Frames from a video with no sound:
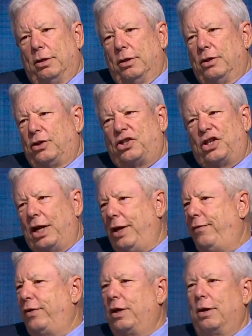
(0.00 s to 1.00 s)

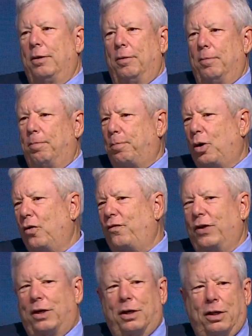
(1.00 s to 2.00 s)
saving
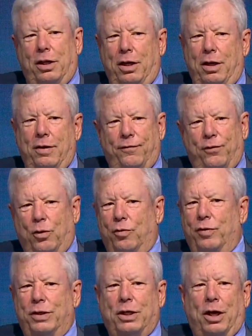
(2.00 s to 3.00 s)
perfectly for
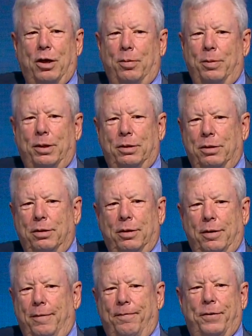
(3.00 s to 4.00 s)
retirement.
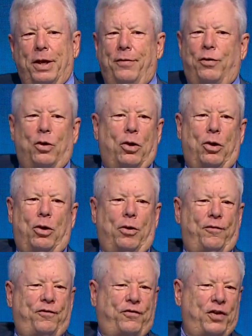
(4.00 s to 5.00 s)
They've all
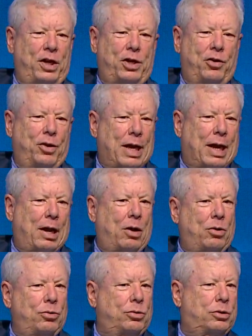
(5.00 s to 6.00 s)
figured
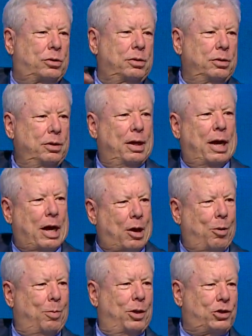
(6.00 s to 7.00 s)
out
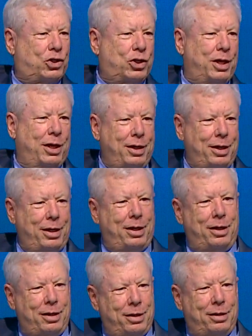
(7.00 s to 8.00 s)
how much they
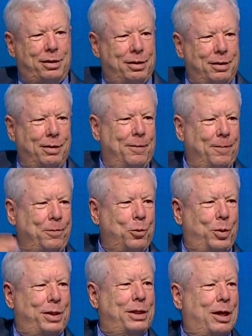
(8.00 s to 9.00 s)
need
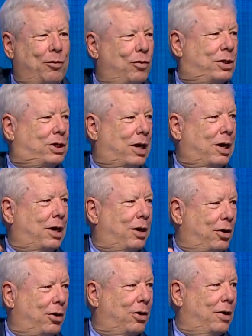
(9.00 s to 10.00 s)
when they
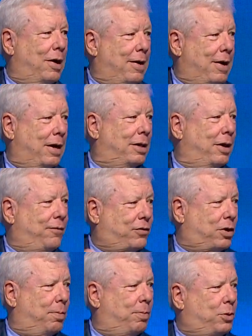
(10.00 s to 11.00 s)
retire, and they've
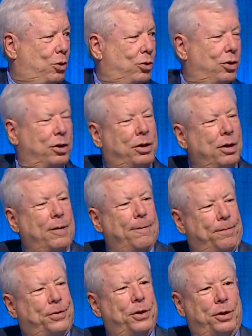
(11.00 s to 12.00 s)
computed
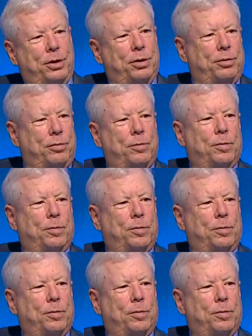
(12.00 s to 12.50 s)
the